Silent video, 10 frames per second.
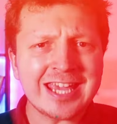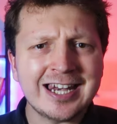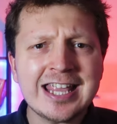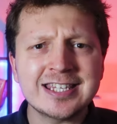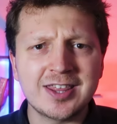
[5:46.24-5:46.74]

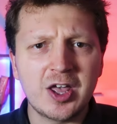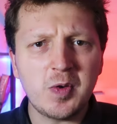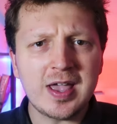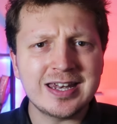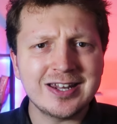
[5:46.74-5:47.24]
year later,
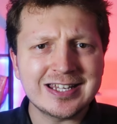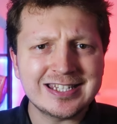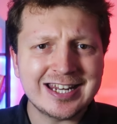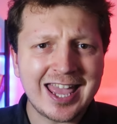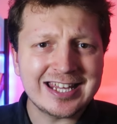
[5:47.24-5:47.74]
though, in
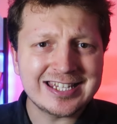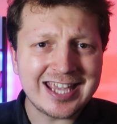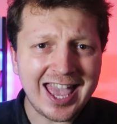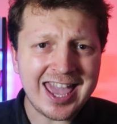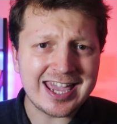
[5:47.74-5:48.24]

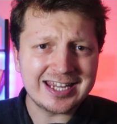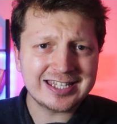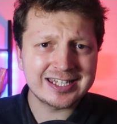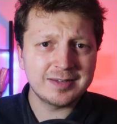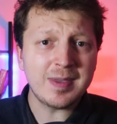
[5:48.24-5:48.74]

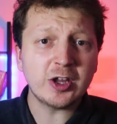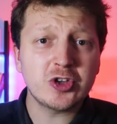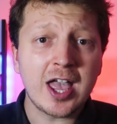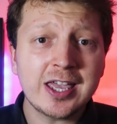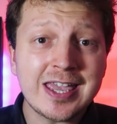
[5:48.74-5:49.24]
1988, Mick
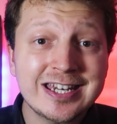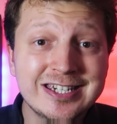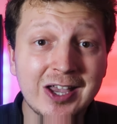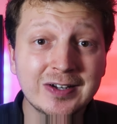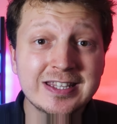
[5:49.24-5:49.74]
Jagger
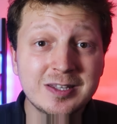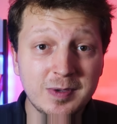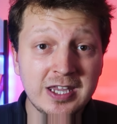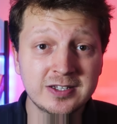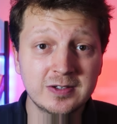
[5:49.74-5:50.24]
inducted the
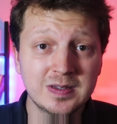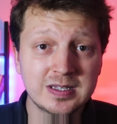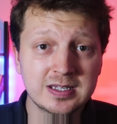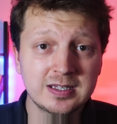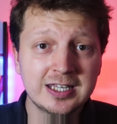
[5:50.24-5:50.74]

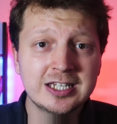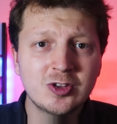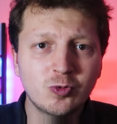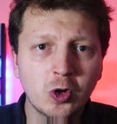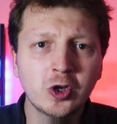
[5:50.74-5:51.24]
Beatles
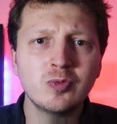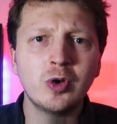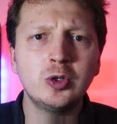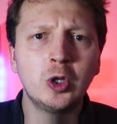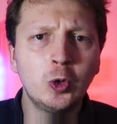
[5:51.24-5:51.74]
into the Rock
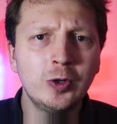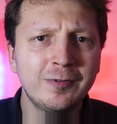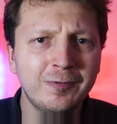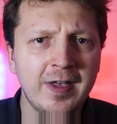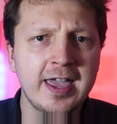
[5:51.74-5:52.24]
and Roll
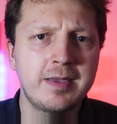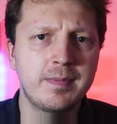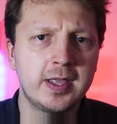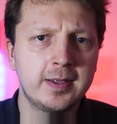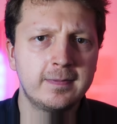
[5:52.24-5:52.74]
Hall of Fame.